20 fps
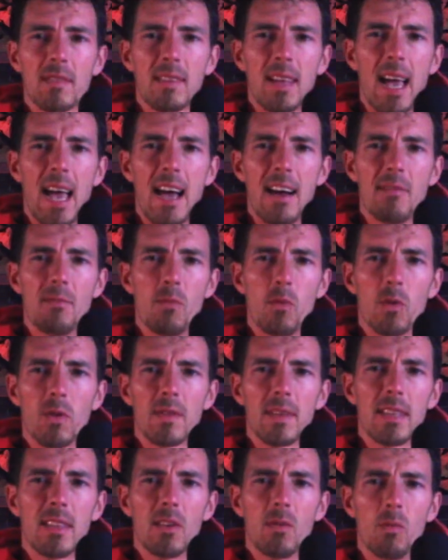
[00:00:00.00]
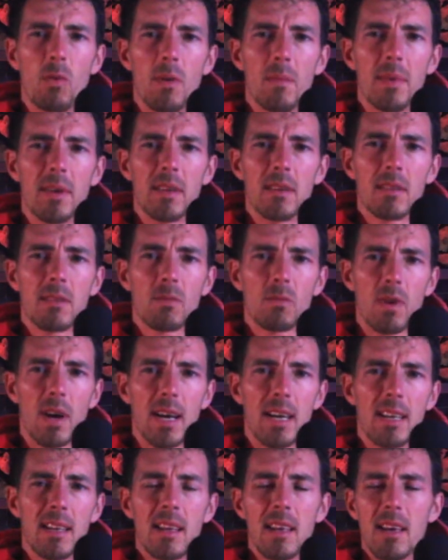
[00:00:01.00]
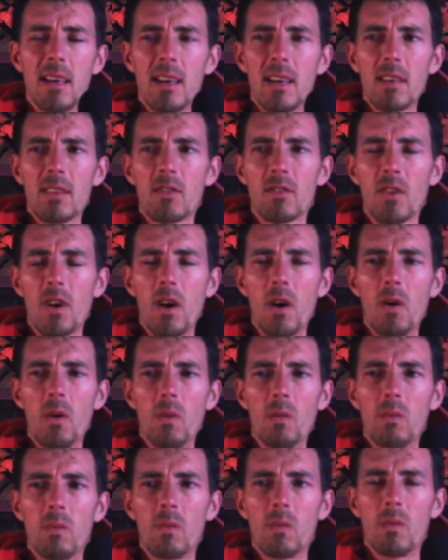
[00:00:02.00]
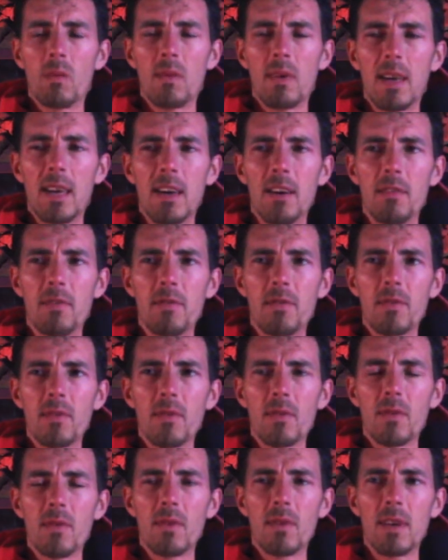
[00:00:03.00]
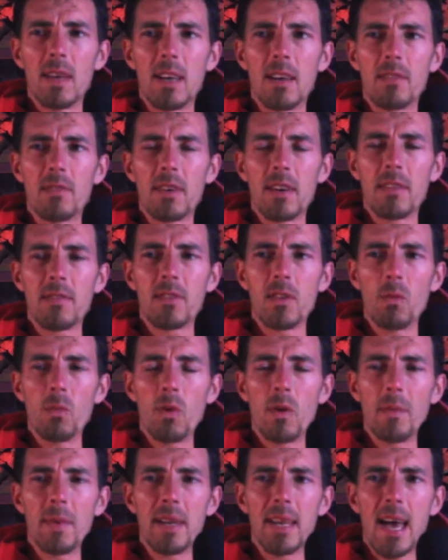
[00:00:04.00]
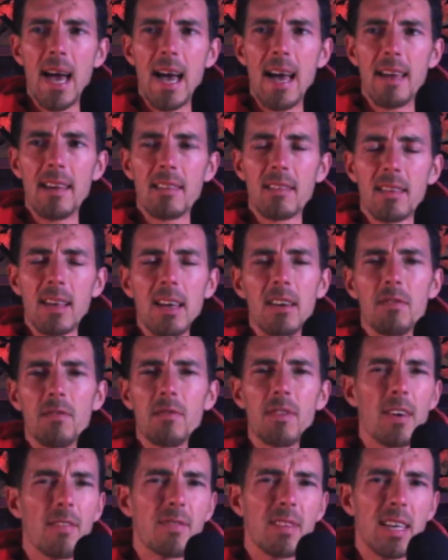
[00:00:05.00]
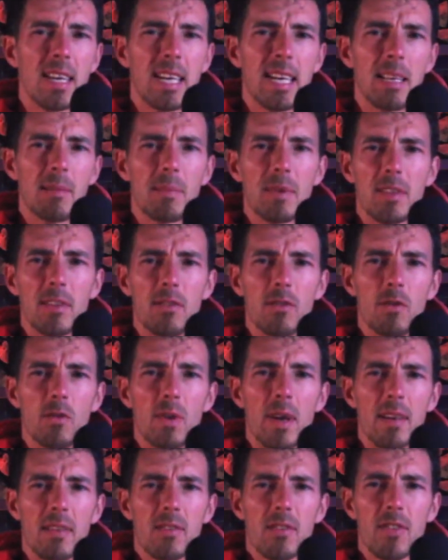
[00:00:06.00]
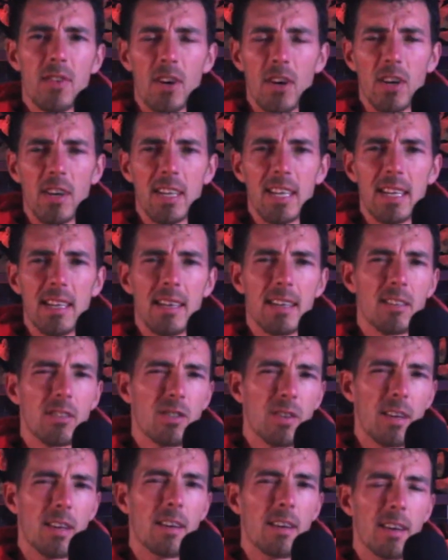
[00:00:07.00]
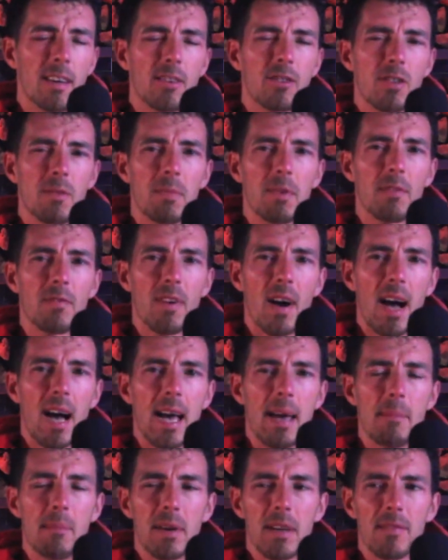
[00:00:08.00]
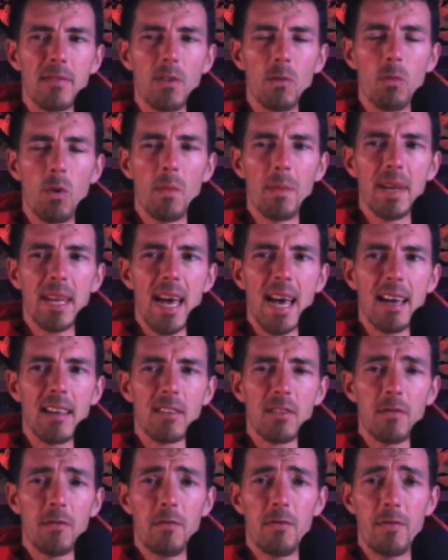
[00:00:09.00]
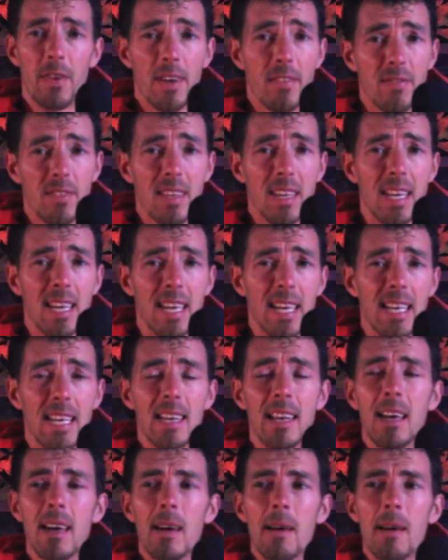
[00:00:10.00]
to have more than the woman, right? So if the woman has, say, 15, but the dude has 30, it should be fine. But if the woman has 15